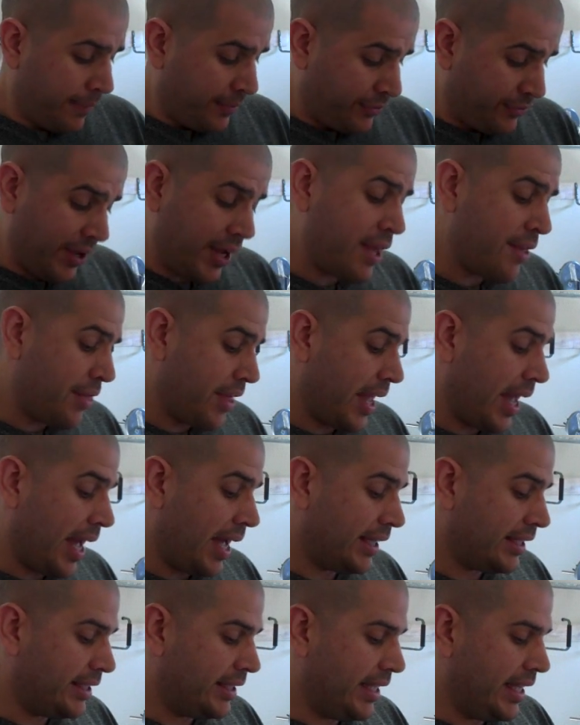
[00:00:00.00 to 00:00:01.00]
The second thing
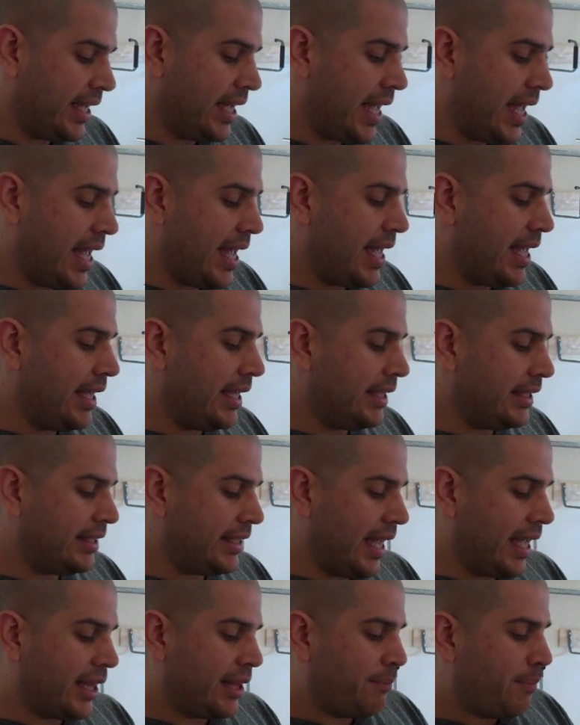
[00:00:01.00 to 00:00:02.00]
I see
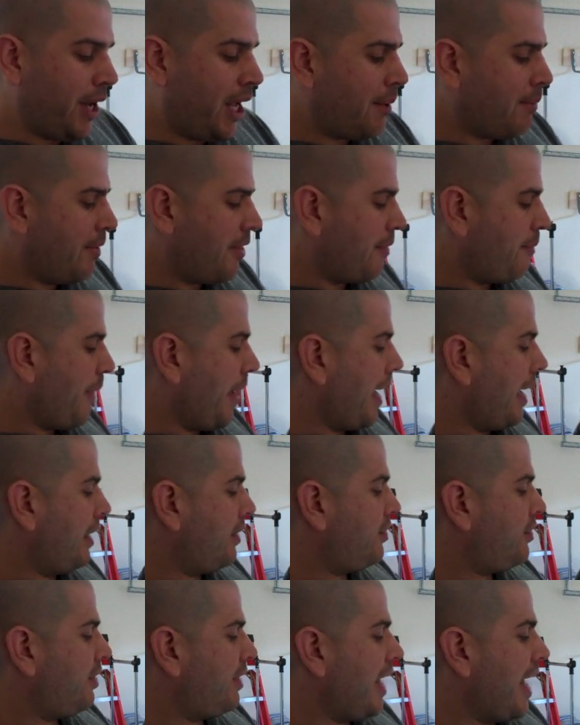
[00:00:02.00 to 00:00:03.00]
is at the bottom of the
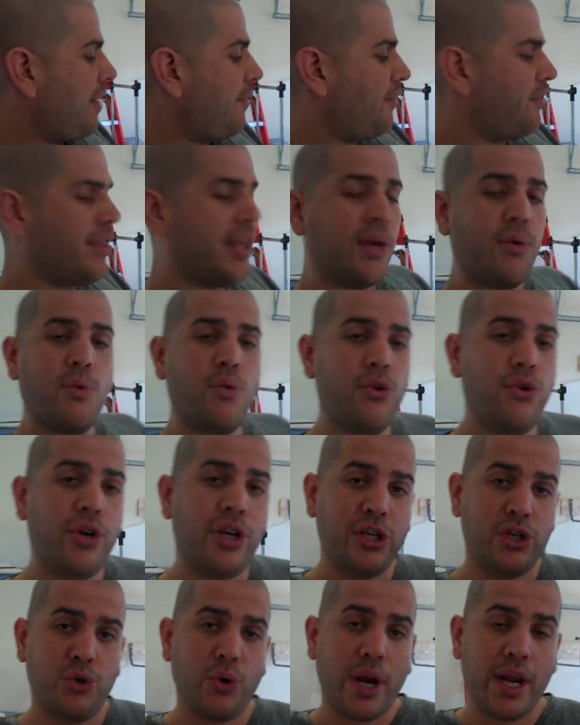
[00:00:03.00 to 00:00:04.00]
page, they have a thing where you
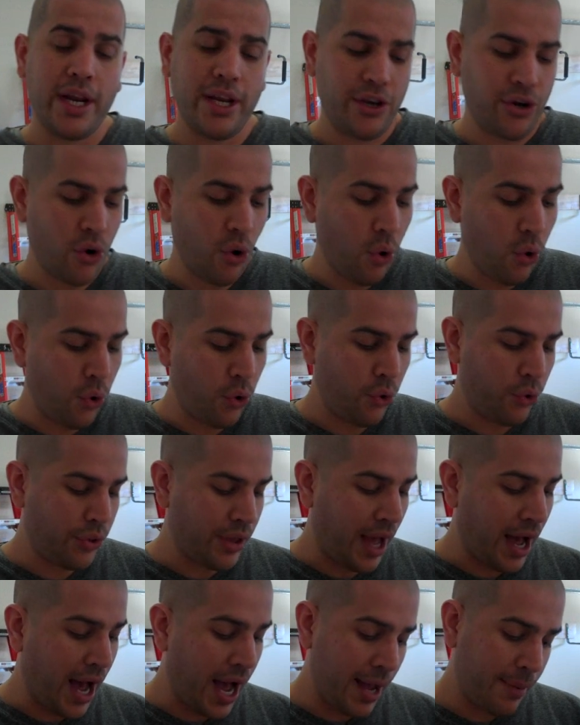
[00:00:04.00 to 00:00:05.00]
can trade in your
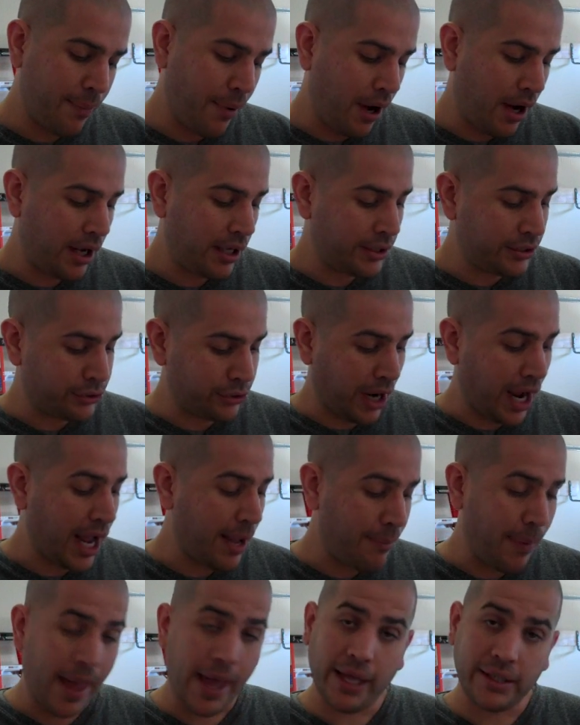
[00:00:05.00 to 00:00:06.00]
old iPods or
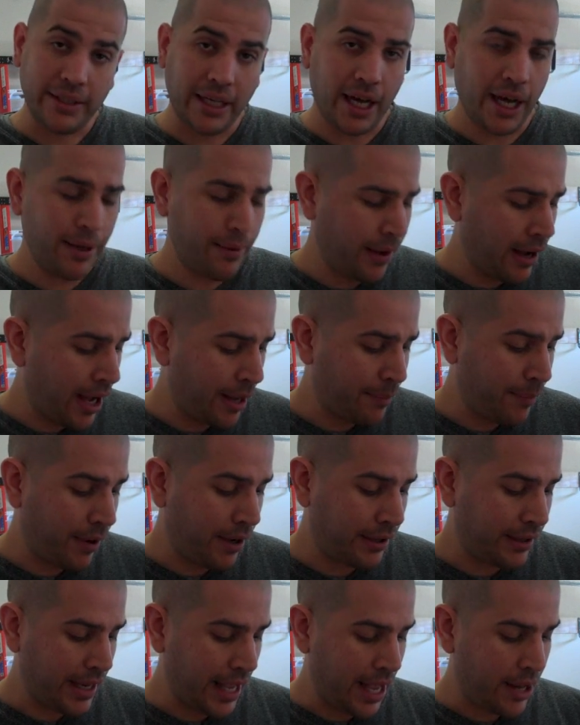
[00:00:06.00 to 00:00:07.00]
iPads,
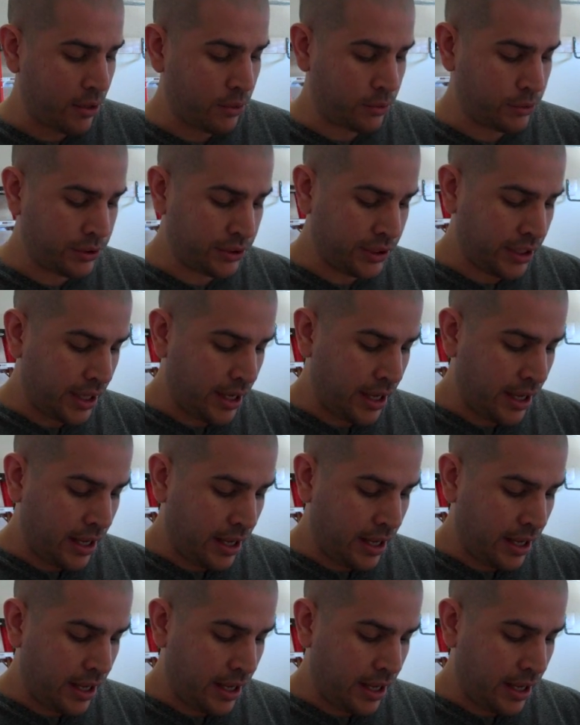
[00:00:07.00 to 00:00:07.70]
iPod Nanos,